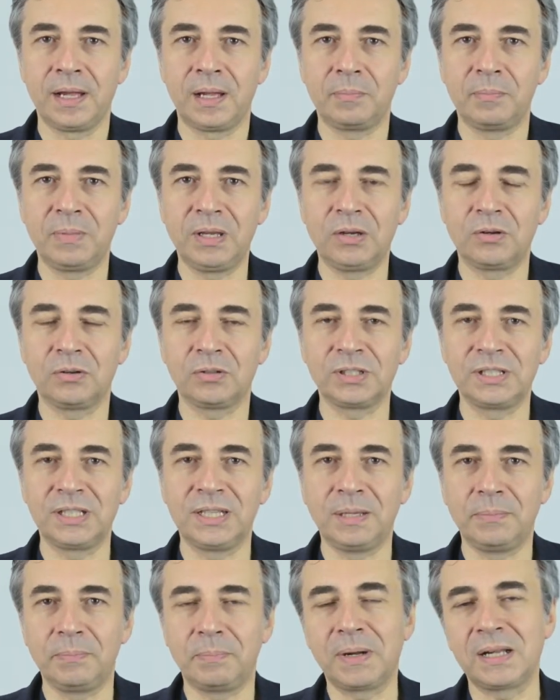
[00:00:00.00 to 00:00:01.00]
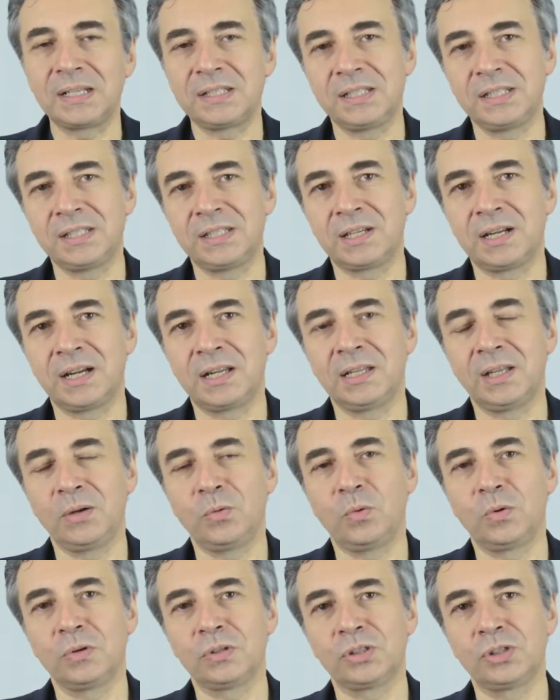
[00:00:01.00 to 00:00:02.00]
Because in the Impulses trial there
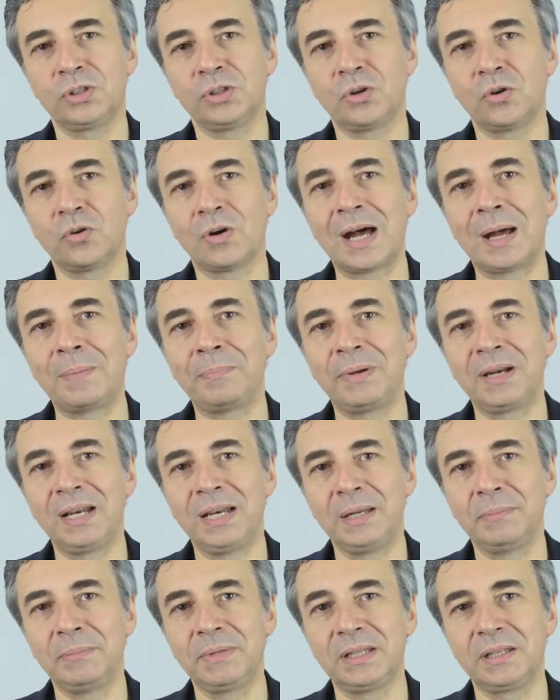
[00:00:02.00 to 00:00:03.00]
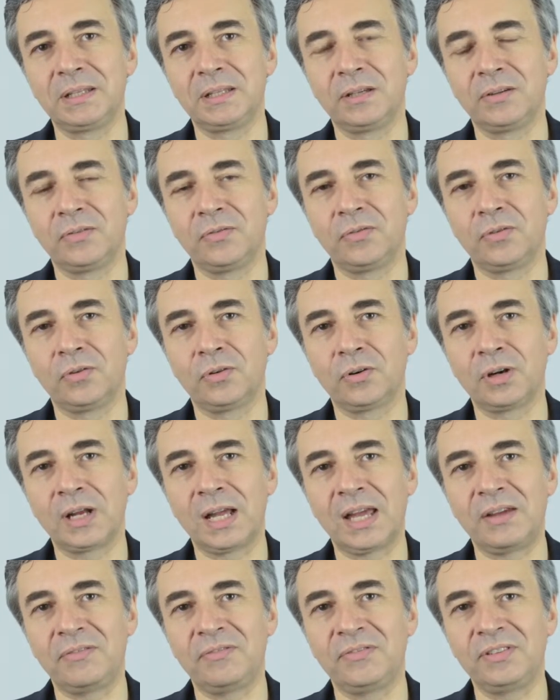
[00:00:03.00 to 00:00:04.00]
was no upper limit for
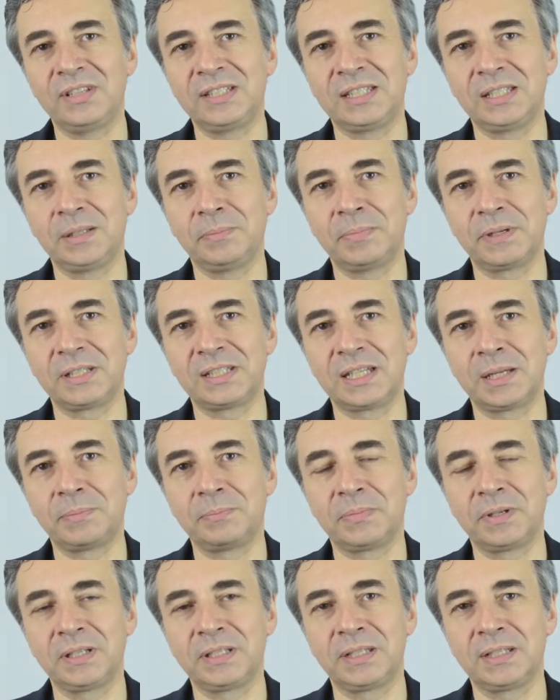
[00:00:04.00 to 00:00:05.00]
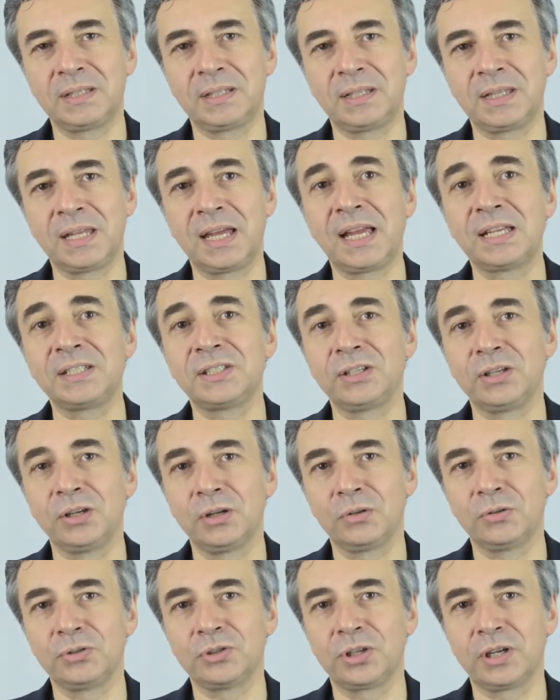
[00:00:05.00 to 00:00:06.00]
FVC percent predicted as an
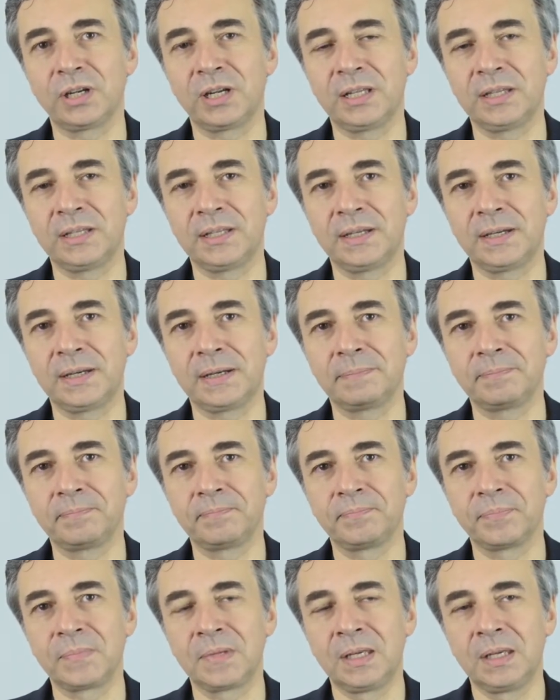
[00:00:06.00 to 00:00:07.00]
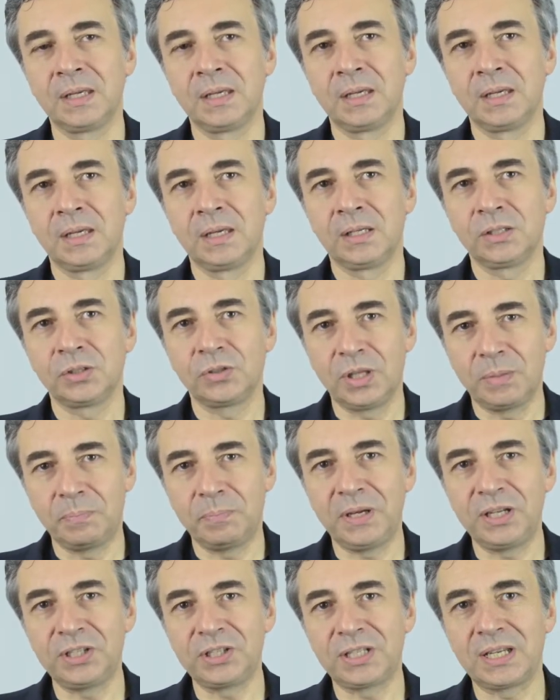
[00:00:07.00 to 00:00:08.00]
inclusion criteria. So the
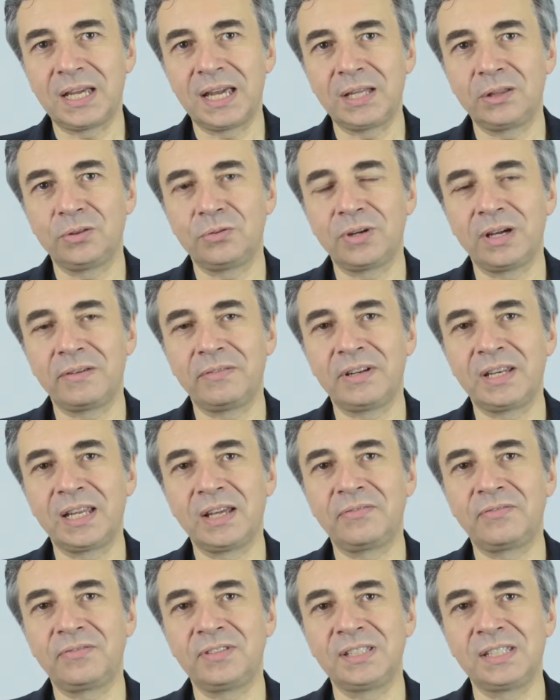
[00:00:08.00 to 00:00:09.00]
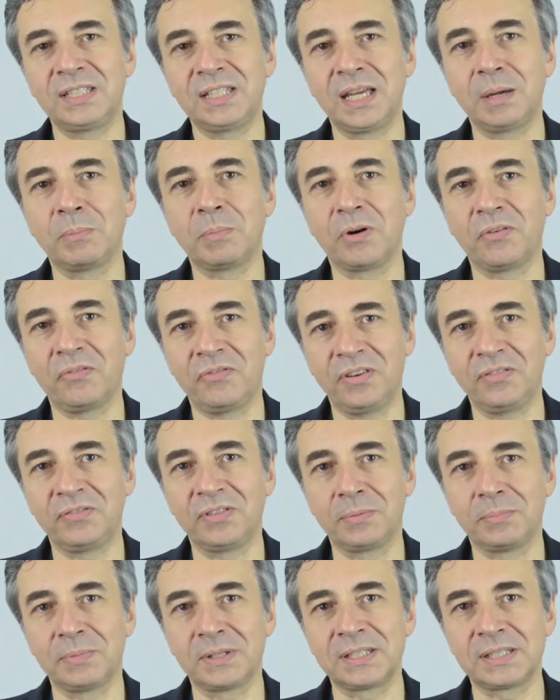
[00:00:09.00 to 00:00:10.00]
patient had to have an FVC above
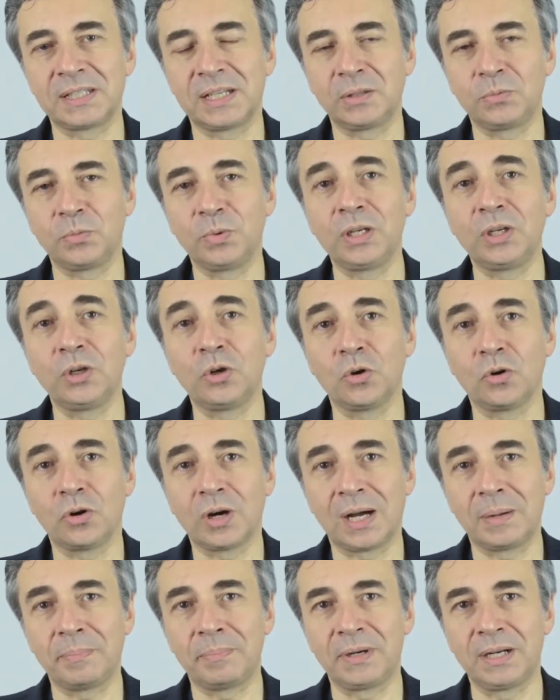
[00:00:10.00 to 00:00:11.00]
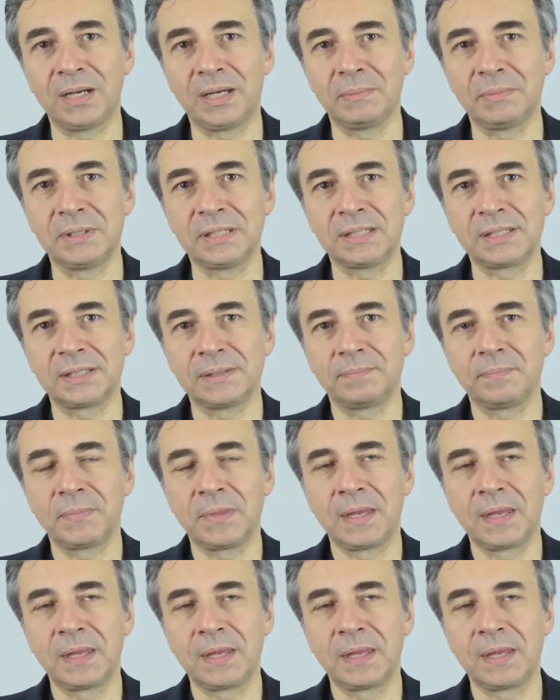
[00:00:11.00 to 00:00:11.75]
50% with no upper limits.